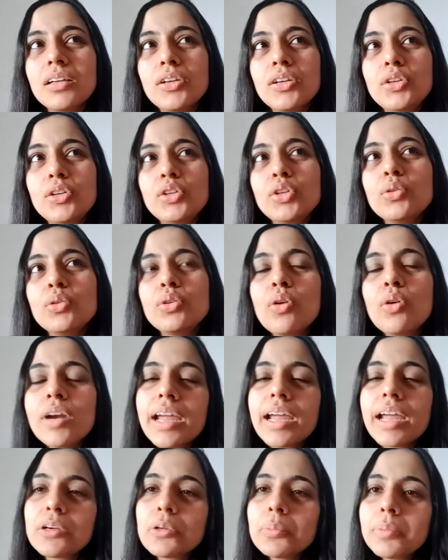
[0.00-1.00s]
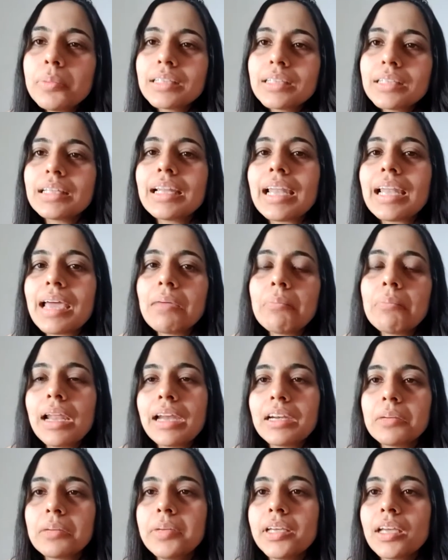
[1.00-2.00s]
you don't get to be in the
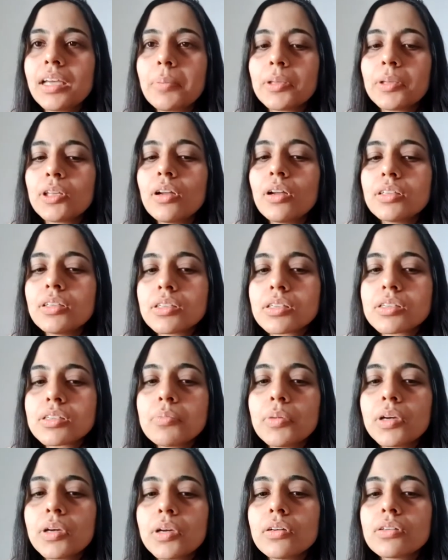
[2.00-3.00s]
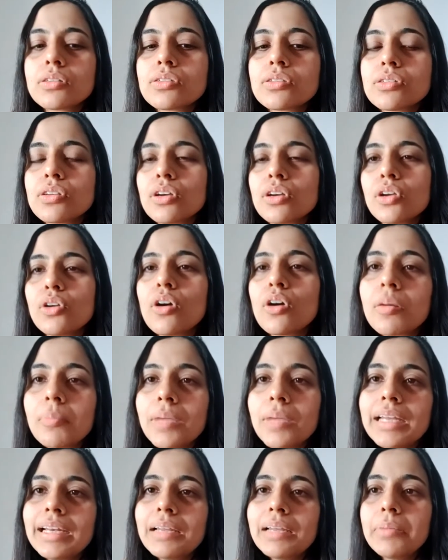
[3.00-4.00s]
limelight being a pathologist because you are
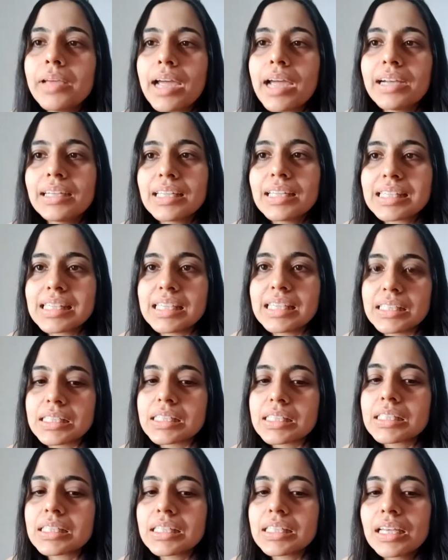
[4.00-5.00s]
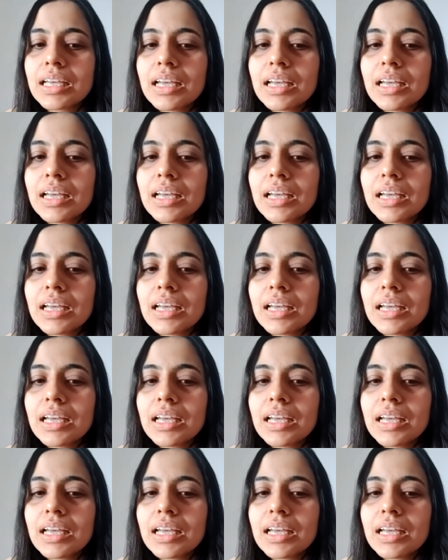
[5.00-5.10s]
mainly behind the scenes.